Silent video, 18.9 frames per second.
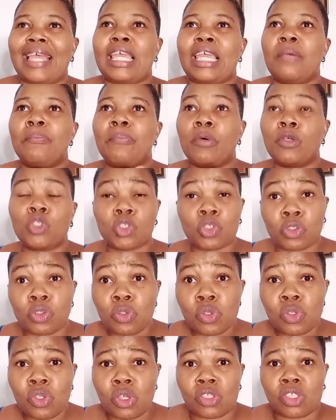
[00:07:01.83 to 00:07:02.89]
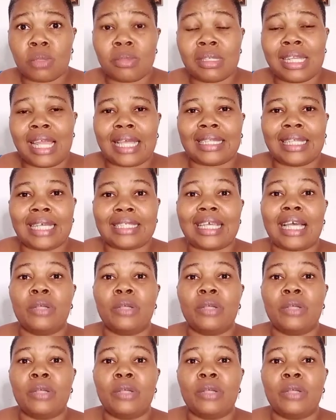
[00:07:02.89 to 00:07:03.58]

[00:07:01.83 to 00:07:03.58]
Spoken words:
like a boat cruise or something like that,